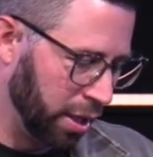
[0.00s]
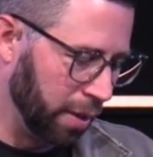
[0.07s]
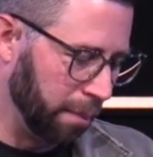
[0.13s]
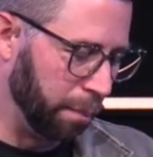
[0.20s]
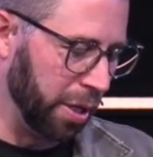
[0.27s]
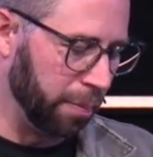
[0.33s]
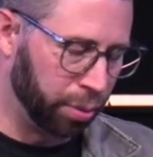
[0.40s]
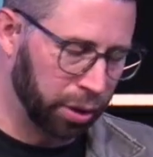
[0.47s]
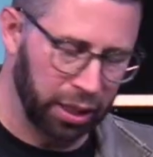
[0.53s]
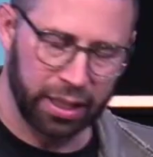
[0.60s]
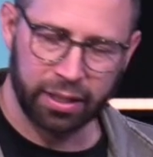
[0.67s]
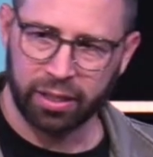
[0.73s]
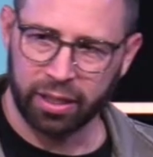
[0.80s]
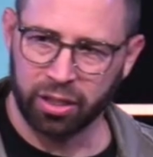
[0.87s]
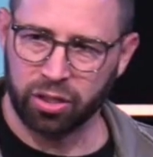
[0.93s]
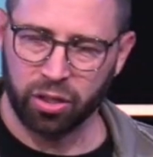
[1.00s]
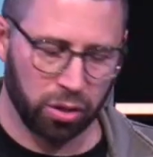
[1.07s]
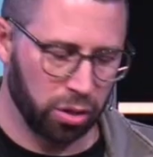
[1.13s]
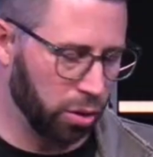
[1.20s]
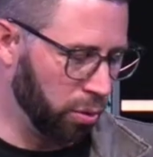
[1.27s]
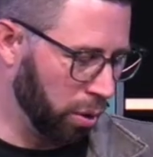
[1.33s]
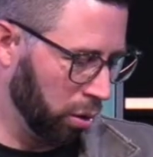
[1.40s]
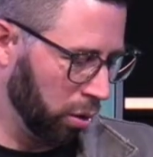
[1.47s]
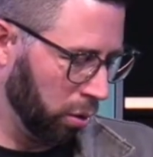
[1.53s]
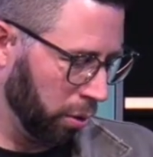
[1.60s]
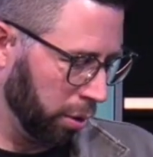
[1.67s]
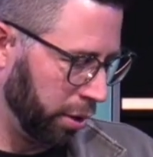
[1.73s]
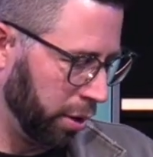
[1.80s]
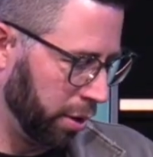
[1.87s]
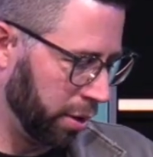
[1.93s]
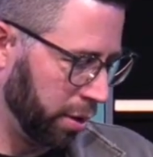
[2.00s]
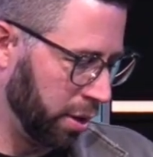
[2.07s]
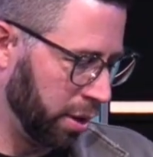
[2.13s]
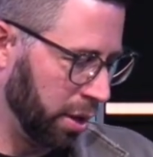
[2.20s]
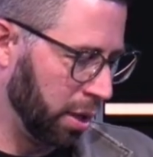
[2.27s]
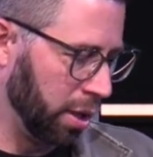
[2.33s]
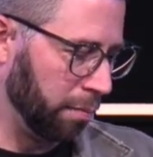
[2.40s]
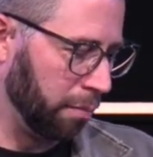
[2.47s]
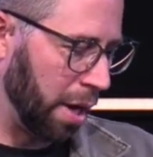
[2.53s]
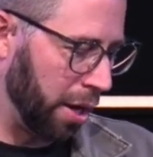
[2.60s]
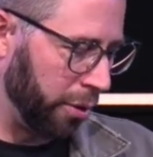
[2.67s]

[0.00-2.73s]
be pleasing to you, O Lord, my